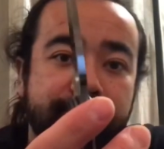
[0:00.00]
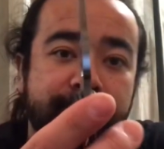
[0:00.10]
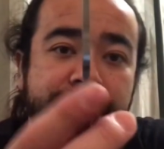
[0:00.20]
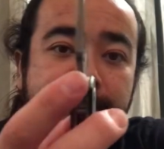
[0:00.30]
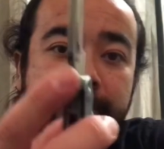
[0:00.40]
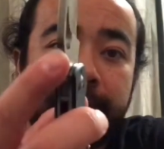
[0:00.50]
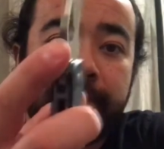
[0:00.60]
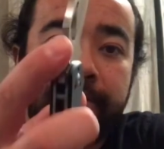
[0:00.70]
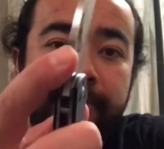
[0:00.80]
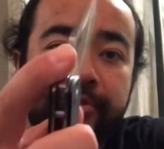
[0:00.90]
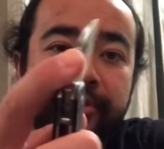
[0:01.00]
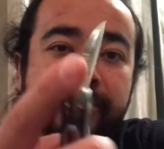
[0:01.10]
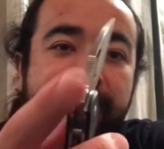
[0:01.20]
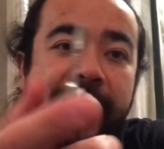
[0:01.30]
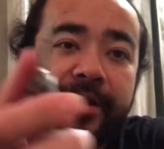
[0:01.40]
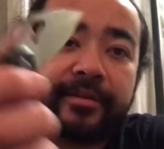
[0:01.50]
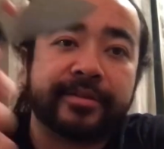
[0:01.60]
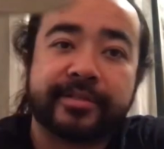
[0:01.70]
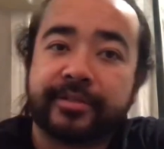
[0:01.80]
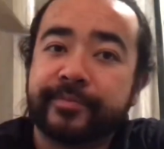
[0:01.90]
somebody just tightened
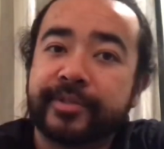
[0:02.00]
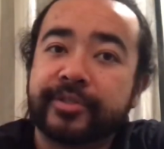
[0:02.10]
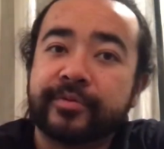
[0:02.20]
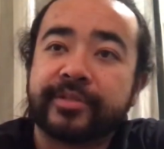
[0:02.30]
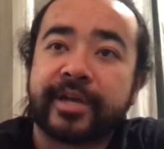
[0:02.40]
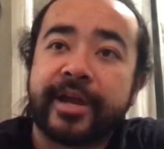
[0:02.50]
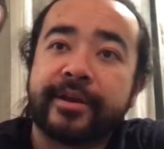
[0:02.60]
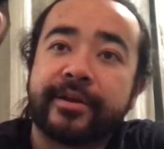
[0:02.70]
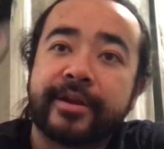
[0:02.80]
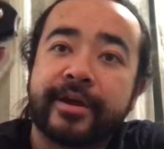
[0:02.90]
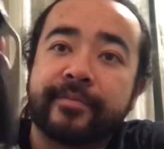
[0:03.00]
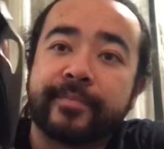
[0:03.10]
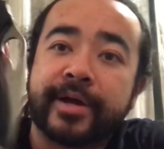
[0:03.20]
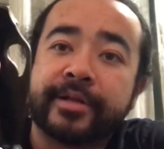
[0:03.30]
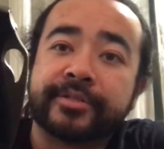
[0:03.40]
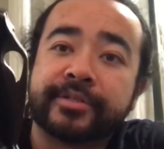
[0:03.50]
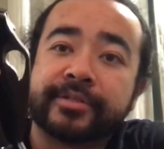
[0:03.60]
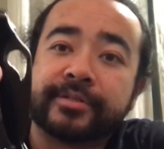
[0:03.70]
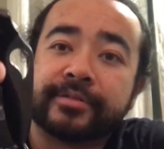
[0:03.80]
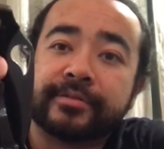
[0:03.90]
this a little bit too tight, and now mine
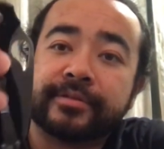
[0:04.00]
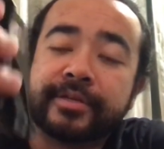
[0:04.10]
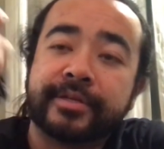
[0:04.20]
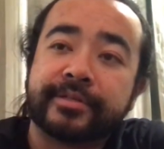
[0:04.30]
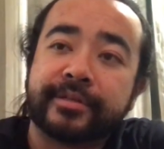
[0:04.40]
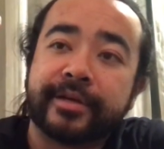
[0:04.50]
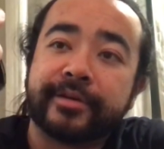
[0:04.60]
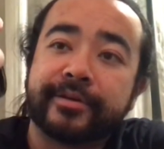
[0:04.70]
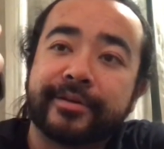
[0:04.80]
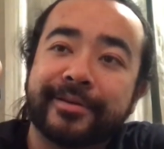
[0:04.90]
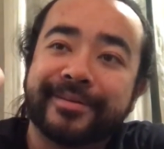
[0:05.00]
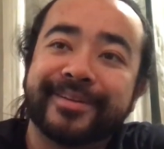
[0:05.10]
just isn't that good.